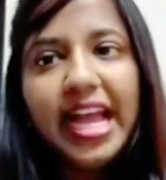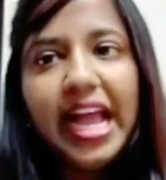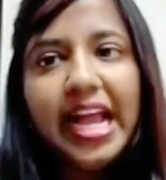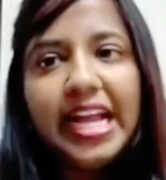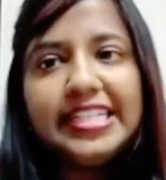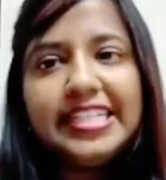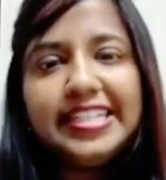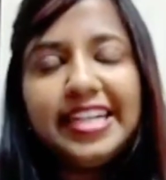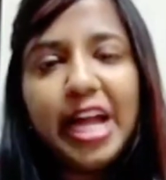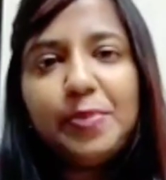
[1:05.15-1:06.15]
And
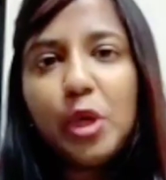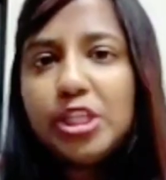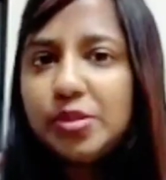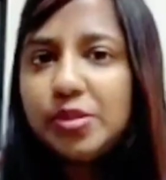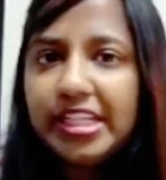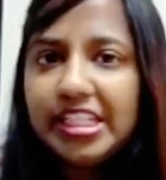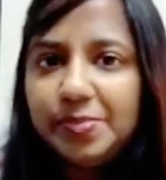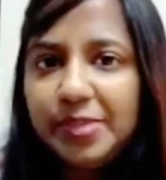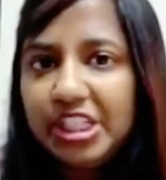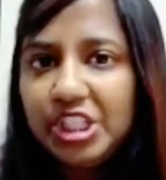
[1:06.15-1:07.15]
I'm also an
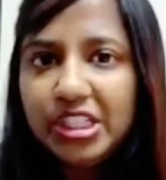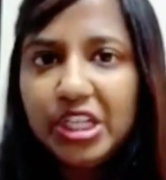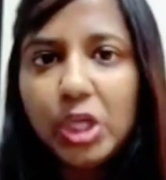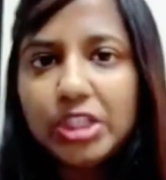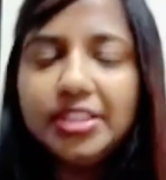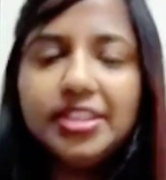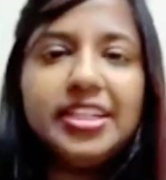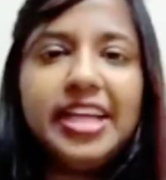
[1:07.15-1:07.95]
inspirational author.